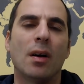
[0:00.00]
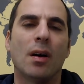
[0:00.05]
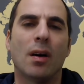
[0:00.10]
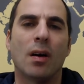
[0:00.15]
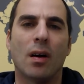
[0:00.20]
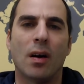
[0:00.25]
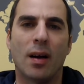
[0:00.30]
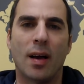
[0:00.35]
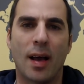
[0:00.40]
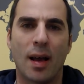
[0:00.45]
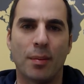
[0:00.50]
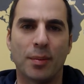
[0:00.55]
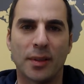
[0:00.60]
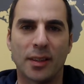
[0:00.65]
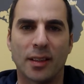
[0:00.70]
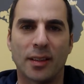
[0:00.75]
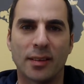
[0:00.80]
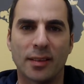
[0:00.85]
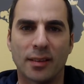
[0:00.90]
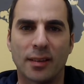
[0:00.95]
are
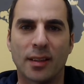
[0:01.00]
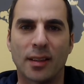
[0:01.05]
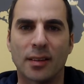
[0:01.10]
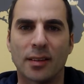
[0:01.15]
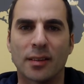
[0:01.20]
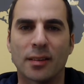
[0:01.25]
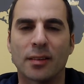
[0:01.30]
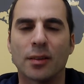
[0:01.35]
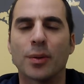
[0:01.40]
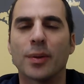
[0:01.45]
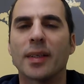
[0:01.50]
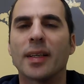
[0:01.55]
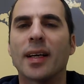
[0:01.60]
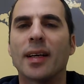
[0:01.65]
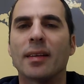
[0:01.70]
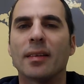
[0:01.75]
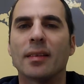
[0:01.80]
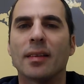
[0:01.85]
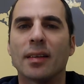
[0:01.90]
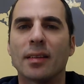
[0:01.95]
Amazon sellers. So
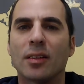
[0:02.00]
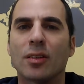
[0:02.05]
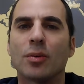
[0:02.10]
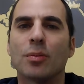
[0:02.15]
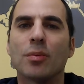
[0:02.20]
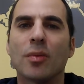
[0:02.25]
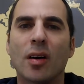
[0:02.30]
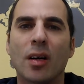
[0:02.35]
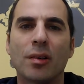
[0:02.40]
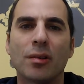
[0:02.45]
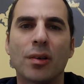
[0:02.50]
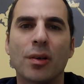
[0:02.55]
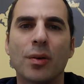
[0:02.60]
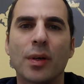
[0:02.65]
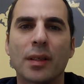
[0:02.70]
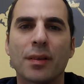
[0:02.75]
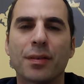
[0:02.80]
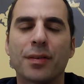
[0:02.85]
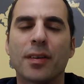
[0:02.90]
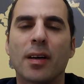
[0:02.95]
again, tomorrow
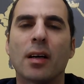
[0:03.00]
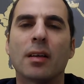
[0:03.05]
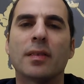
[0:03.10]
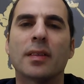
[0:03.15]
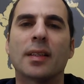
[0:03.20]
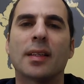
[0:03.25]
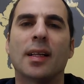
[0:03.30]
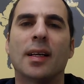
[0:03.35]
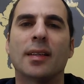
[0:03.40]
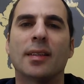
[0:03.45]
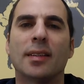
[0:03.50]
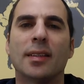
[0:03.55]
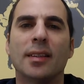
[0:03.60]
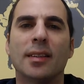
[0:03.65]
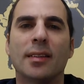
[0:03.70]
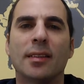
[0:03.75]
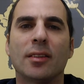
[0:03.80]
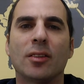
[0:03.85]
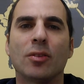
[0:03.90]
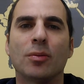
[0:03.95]
at 5 o'clock
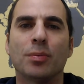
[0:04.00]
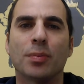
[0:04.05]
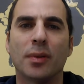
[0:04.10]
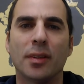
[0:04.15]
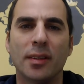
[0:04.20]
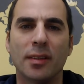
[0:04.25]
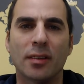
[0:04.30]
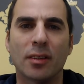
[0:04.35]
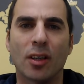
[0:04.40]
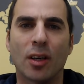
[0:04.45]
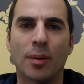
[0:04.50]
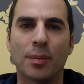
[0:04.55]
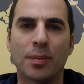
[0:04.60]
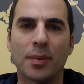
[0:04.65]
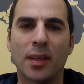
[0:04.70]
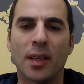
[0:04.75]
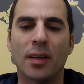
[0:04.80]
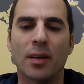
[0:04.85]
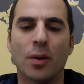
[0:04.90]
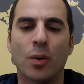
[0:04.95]
Eastern, please
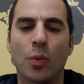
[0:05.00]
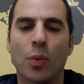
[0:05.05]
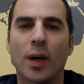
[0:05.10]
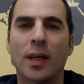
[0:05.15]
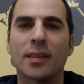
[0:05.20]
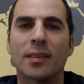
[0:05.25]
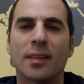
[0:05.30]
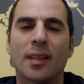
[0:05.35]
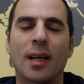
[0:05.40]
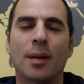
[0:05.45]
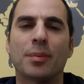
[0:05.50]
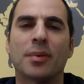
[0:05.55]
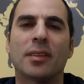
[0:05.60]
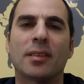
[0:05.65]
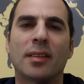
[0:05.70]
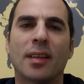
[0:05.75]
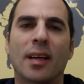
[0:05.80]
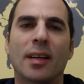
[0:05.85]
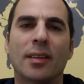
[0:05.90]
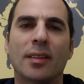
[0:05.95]
update your WhatsApp
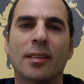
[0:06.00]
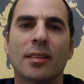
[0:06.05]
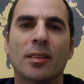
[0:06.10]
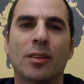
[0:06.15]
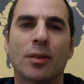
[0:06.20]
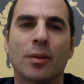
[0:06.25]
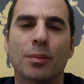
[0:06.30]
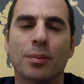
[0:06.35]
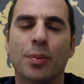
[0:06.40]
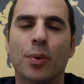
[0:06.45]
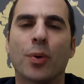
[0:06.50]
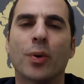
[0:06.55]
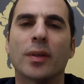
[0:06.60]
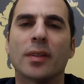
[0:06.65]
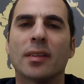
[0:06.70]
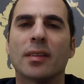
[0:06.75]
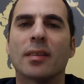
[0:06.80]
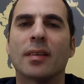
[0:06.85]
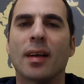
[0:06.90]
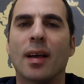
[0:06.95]
status to
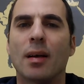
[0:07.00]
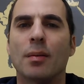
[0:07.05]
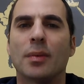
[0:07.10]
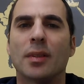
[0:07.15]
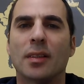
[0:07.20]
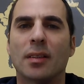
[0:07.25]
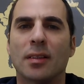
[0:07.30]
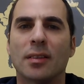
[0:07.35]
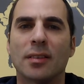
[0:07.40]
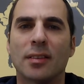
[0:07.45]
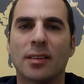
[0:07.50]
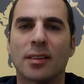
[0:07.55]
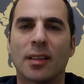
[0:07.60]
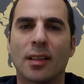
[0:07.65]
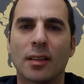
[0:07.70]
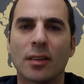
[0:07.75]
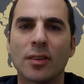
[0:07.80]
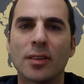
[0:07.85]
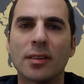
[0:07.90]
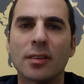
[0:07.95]
important Amazon
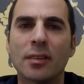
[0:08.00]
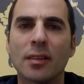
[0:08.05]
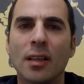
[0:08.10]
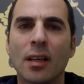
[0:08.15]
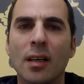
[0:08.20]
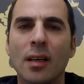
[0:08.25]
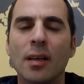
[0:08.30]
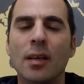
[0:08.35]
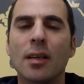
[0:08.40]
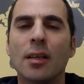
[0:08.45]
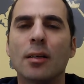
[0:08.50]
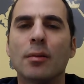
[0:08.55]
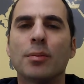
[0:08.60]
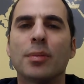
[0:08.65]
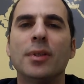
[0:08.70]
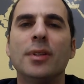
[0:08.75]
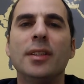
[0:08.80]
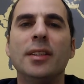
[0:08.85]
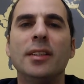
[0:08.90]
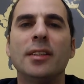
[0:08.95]
sellers.
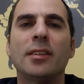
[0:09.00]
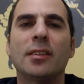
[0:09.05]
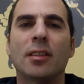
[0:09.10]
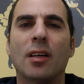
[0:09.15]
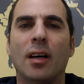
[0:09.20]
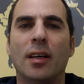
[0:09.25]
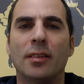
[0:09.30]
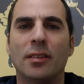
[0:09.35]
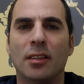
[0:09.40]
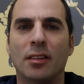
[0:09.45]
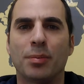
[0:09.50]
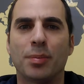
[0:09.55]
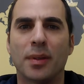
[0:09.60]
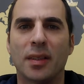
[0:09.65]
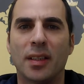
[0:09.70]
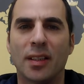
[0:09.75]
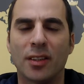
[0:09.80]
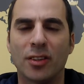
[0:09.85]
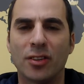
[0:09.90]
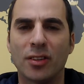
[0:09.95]
Please sign this
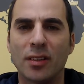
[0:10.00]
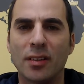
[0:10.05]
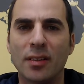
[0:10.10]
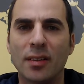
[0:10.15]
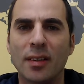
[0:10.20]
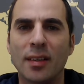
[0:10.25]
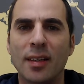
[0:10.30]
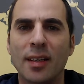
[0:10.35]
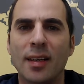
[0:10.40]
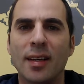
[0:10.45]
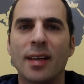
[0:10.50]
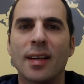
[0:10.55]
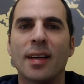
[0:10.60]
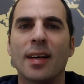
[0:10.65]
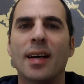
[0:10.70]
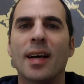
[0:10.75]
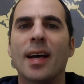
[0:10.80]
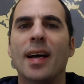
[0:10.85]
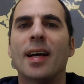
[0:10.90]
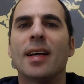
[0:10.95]
petition
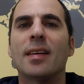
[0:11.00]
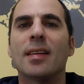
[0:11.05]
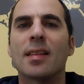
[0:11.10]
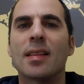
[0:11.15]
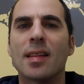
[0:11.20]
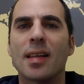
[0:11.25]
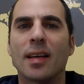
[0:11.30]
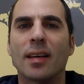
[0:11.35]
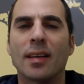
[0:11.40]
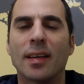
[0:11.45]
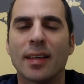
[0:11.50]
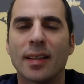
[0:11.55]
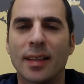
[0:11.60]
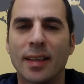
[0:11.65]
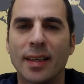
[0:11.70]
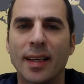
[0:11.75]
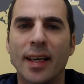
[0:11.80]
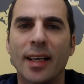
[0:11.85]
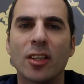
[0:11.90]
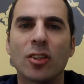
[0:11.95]
and then an
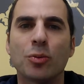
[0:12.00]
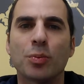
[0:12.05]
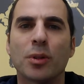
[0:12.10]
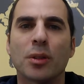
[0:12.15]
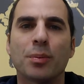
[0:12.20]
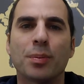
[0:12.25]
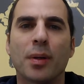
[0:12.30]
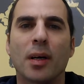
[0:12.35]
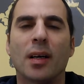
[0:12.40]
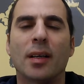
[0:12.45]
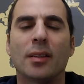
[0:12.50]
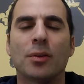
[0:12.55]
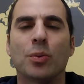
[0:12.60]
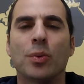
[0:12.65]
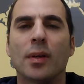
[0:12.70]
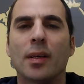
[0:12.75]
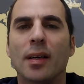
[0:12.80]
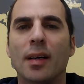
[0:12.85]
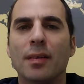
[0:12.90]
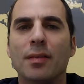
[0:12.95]
engagement pod
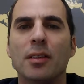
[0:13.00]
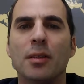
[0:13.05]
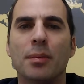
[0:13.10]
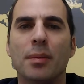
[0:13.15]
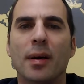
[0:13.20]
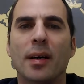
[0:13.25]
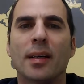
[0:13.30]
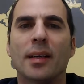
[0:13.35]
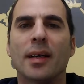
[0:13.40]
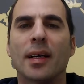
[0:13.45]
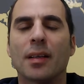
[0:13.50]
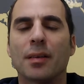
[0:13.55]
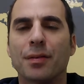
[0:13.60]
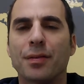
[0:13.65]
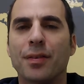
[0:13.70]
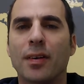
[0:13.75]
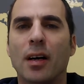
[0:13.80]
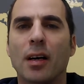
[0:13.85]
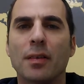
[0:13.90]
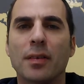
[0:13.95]
where everybody at
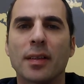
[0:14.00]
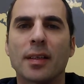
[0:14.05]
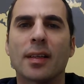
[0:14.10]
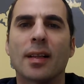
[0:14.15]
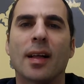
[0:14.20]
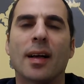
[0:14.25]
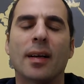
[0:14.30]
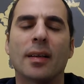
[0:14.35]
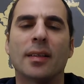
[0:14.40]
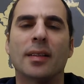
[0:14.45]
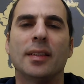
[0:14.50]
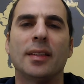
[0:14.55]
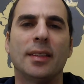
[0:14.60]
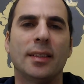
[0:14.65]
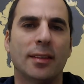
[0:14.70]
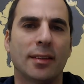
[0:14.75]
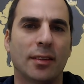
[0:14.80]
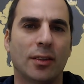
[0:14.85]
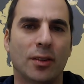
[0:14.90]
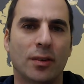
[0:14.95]
5 o'clock
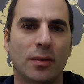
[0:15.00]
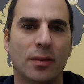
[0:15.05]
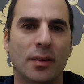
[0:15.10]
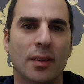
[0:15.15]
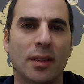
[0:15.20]
Eastern